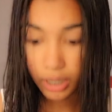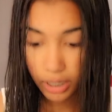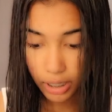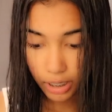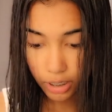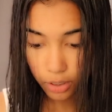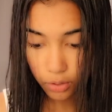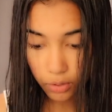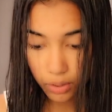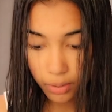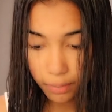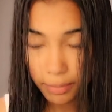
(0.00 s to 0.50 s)

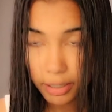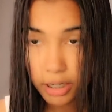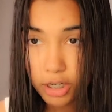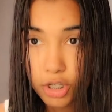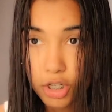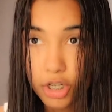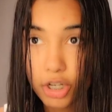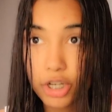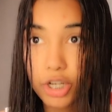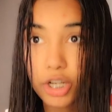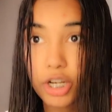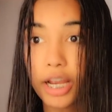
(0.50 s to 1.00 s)
And you want to make
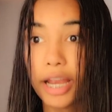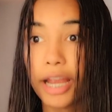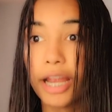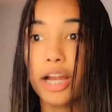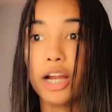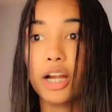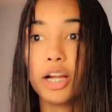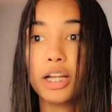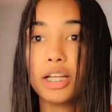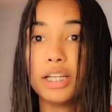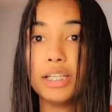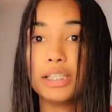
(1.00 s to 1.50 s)
sure your
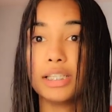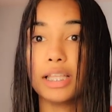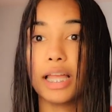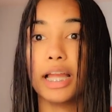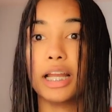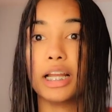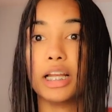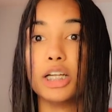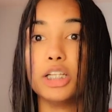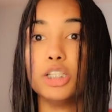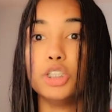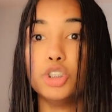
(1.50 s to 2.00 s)
hair is
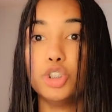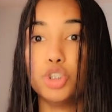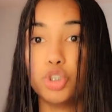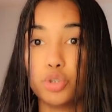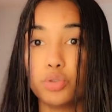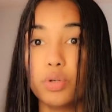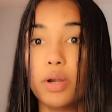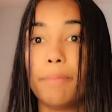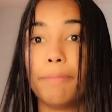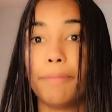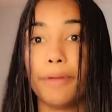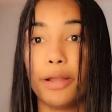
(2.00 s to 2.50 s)
like
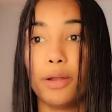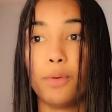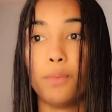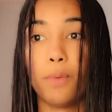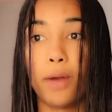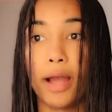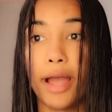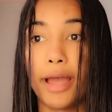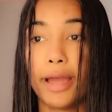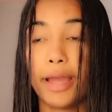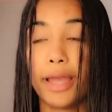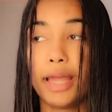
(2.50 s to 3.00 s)
dripping
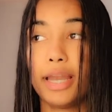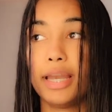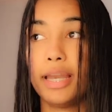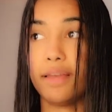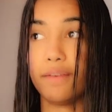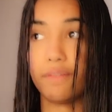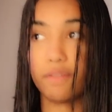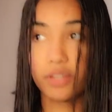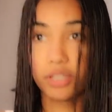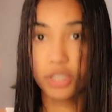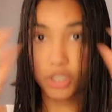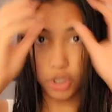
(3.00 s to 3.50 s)
wet, and
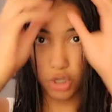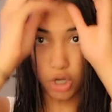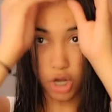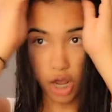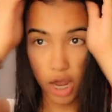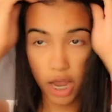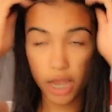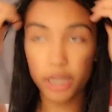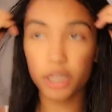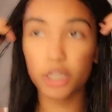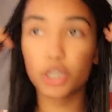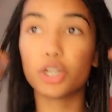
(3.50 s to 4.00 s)
if it's
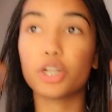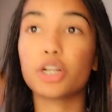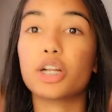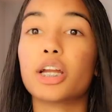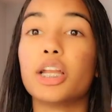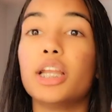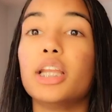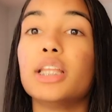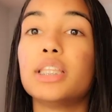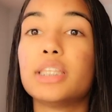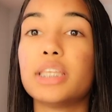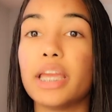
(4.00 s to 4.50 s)
not, you're
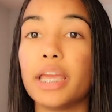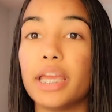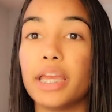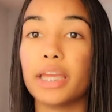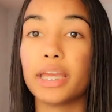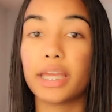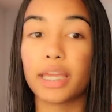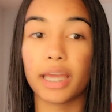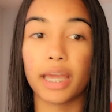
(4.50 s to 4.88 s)
gonna take